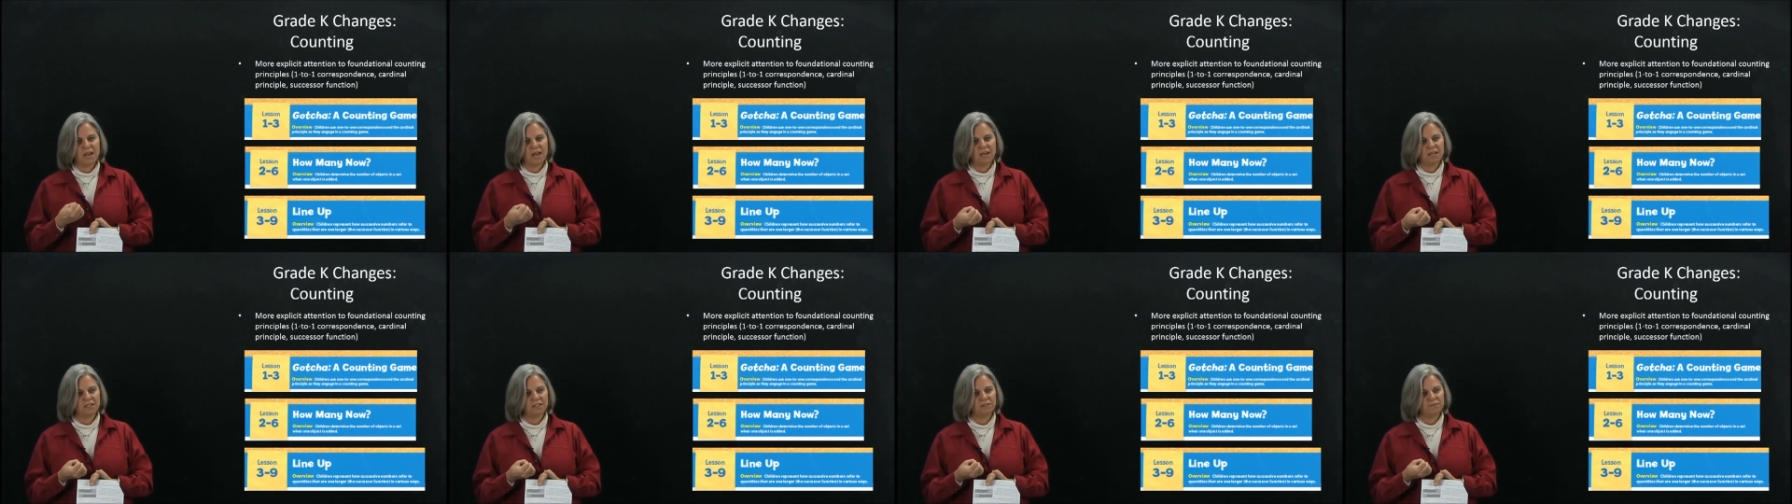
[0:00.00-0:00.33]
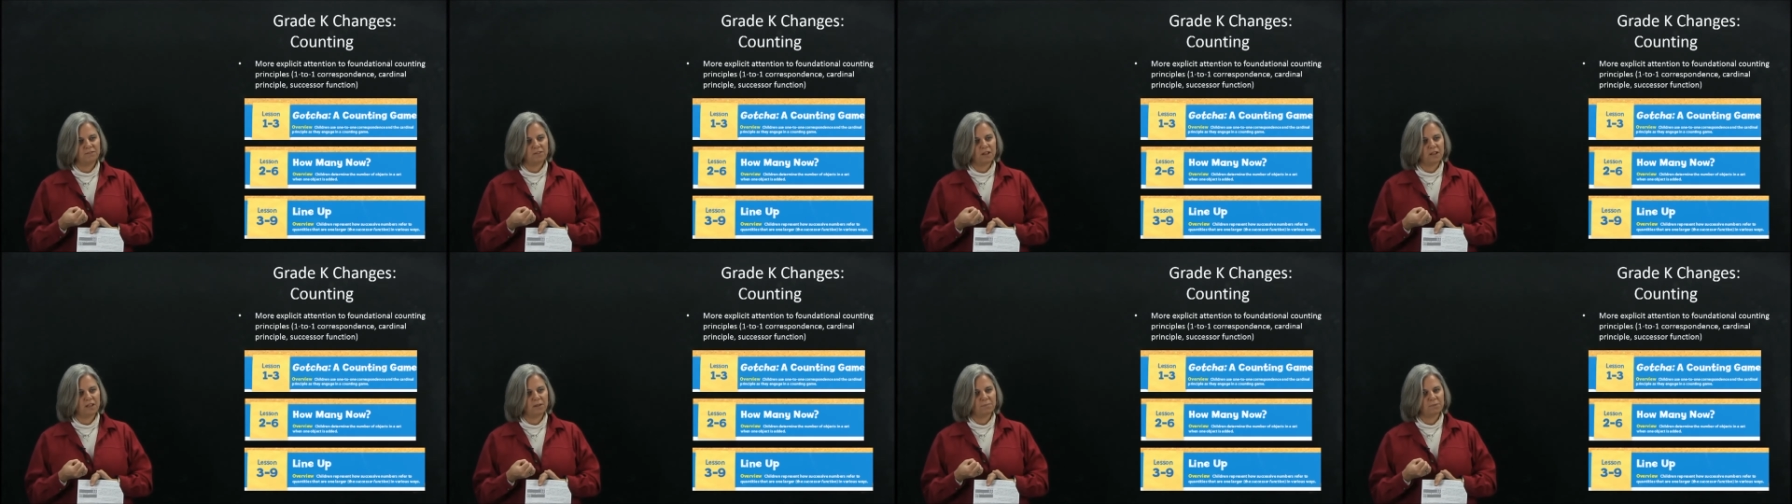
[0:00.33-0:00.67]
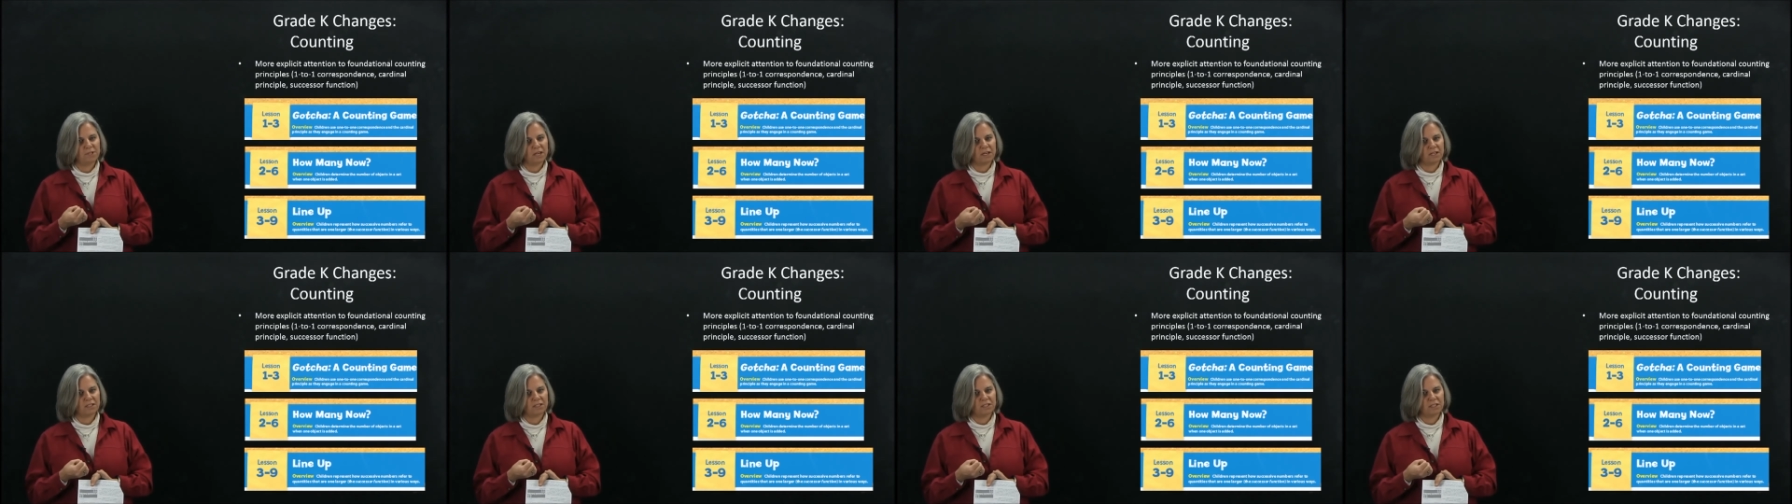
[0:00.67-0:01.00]
and
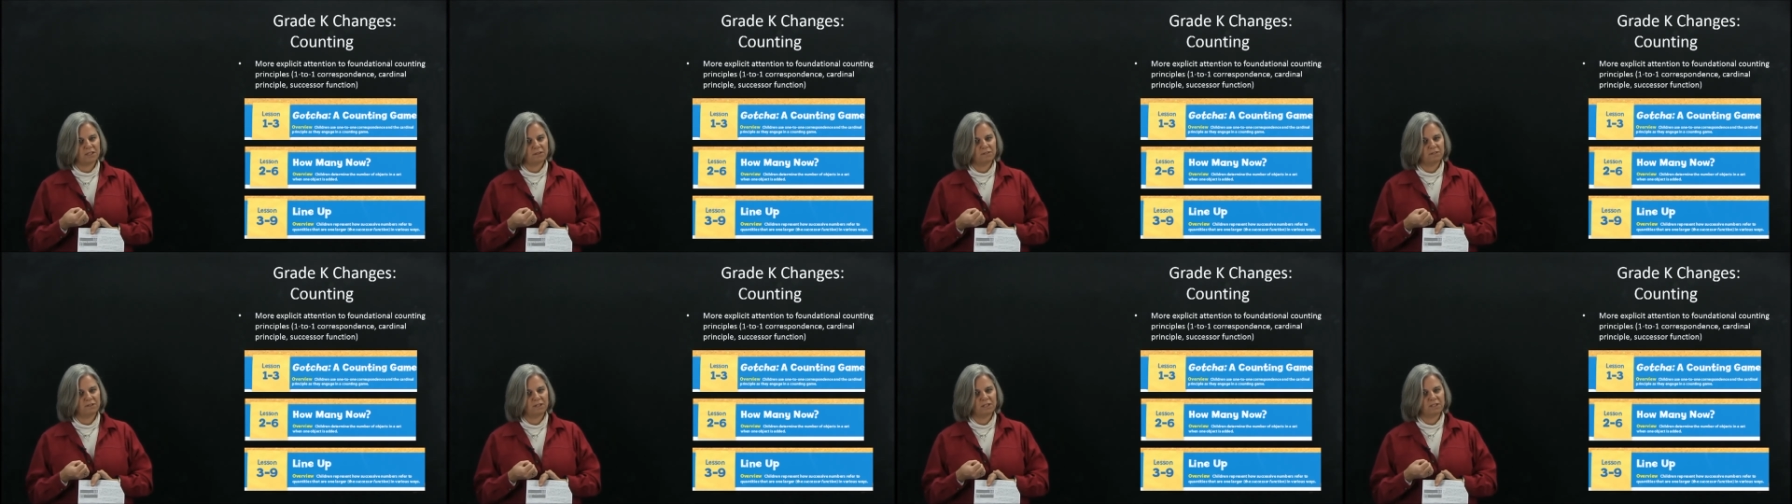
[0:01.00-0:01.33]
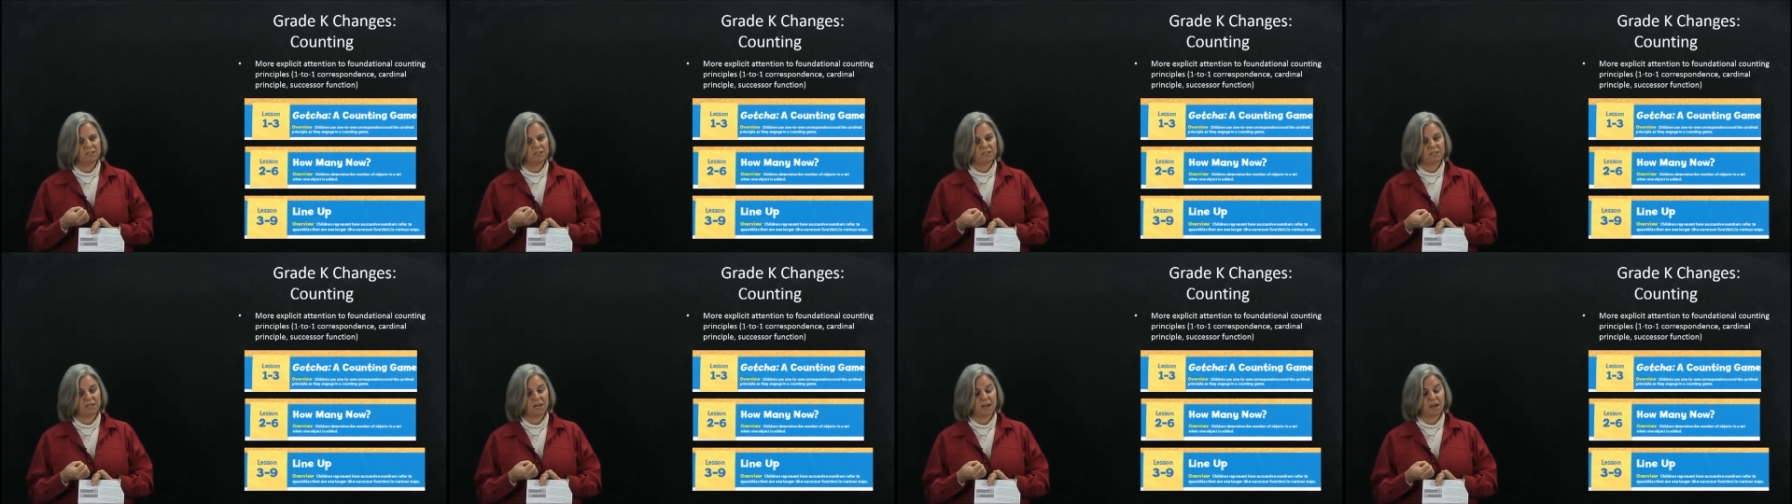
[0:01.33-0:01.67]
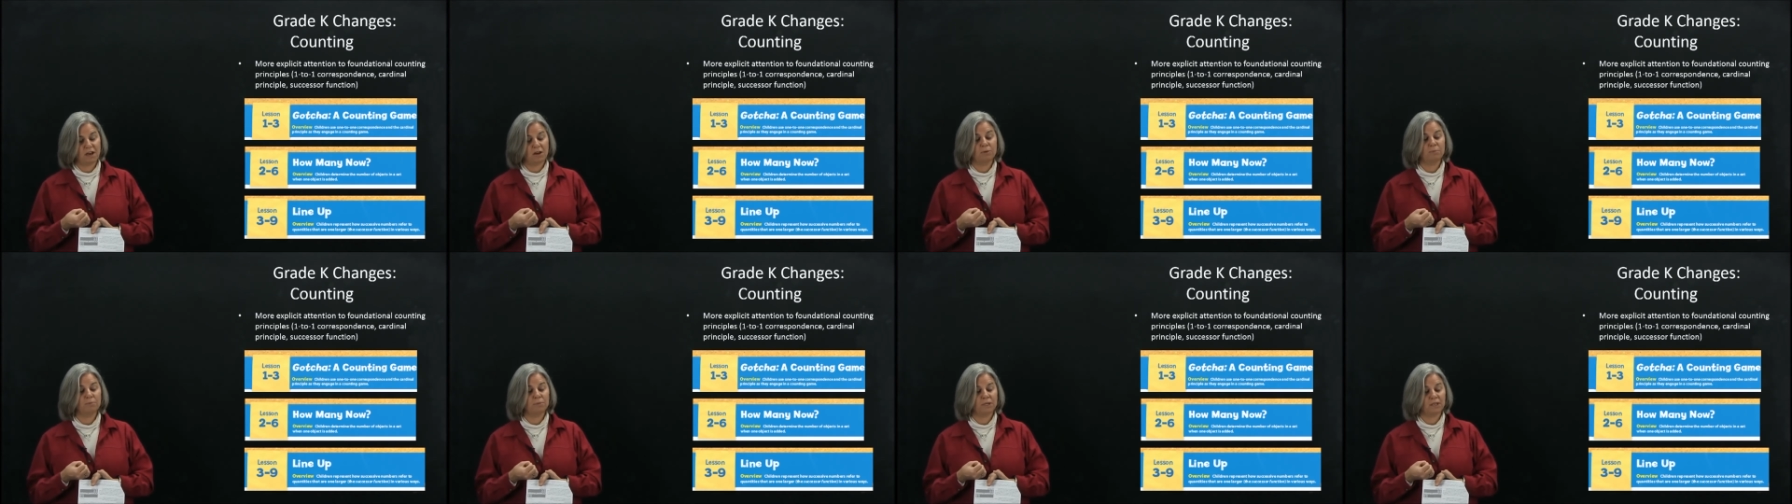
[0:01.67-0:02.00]
developed activities to
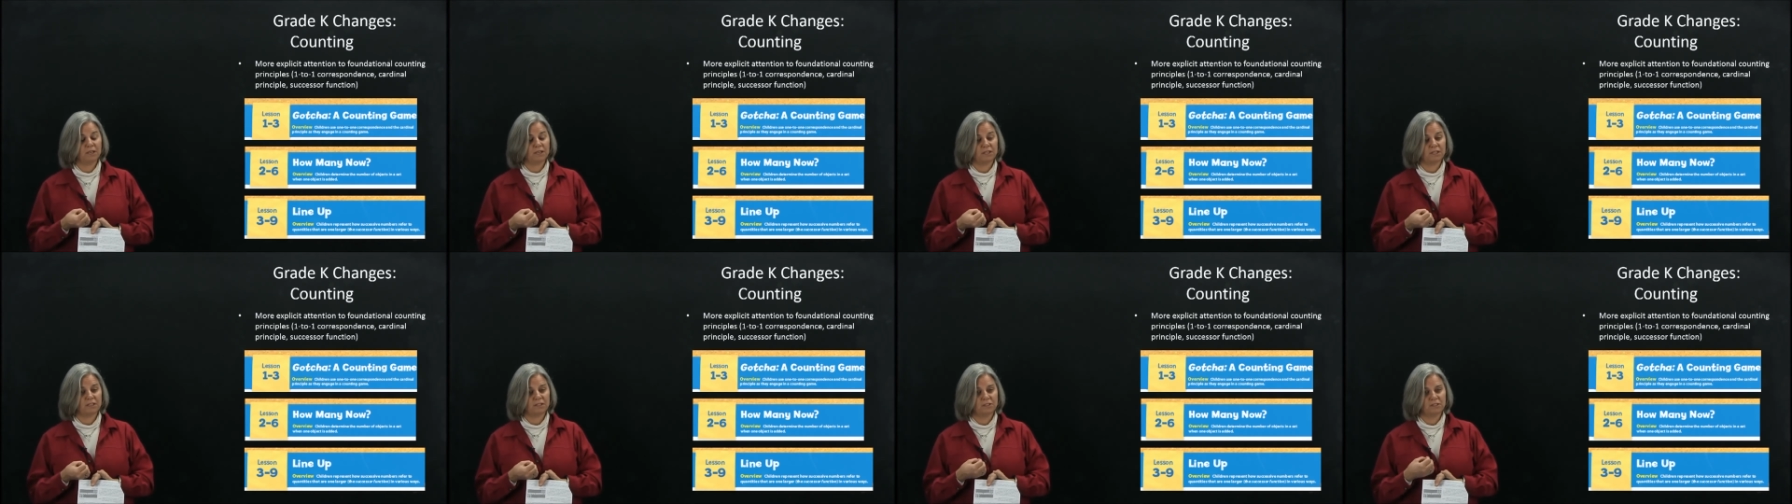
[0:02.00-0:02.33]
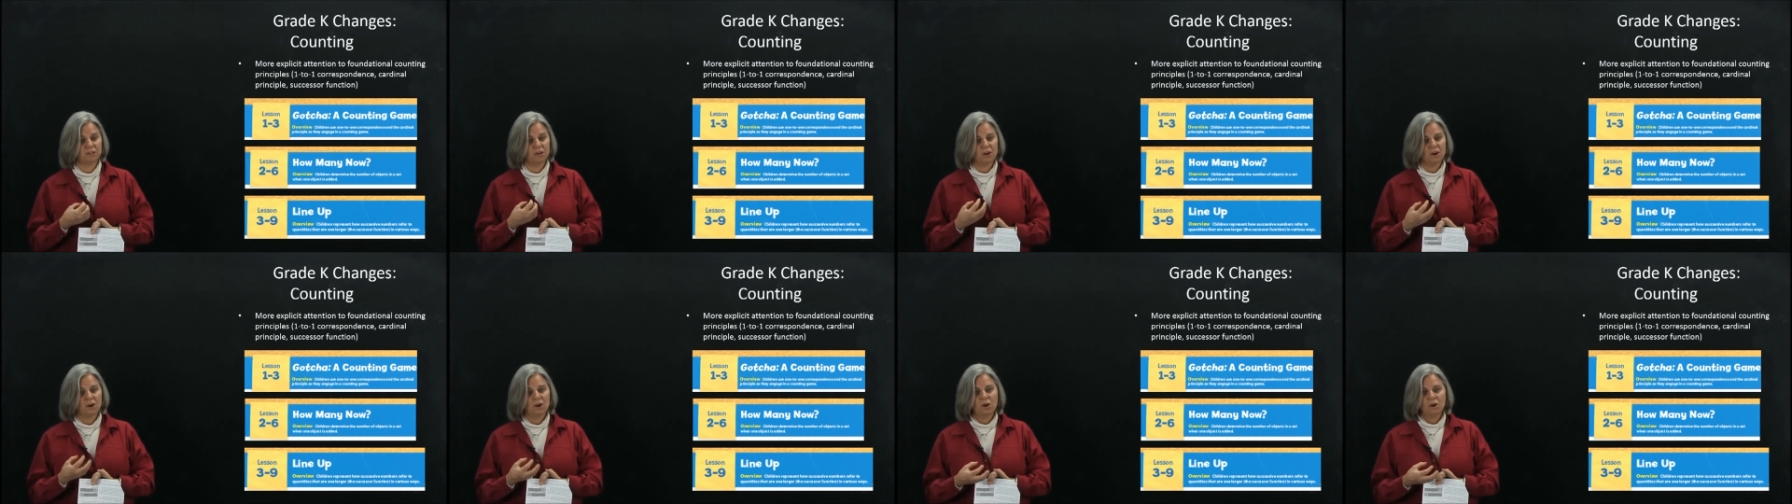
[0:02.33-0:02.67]
help kids